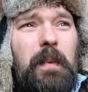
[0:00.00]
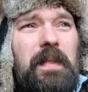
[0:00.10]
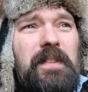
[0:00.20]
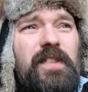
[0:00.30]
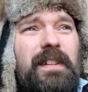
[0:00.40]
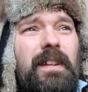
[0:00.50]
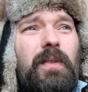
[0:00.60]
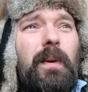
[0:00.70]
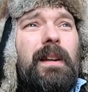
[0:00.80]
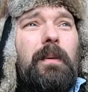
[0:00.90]
with Agenda
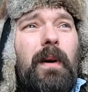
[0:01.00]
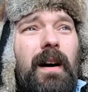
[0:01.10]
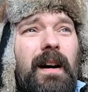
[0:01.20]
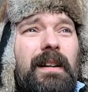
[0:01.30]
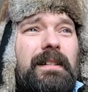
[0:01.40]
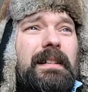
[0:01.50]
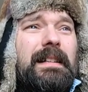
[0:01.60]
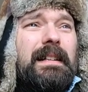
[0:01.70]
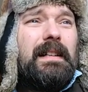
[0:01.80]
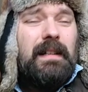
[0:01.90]
21,
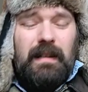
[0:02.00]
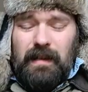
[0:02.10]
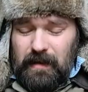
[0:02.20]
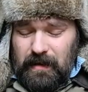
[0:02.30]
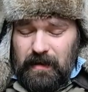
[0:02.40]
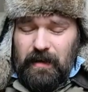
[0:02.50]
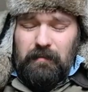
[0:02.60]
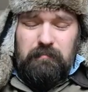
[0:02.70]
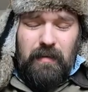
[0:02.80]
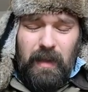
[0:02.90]

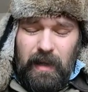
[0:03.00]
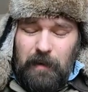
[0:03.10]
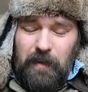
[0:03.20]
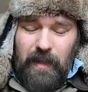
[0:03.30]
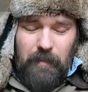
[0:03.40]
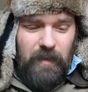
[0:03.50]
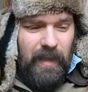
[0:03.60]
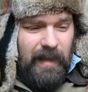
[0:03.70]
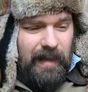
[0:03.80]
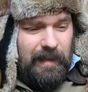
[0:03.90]
blah, blah,
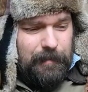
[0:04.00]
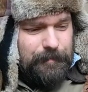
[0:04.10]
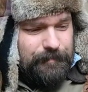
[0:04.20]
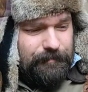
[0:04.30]
blah,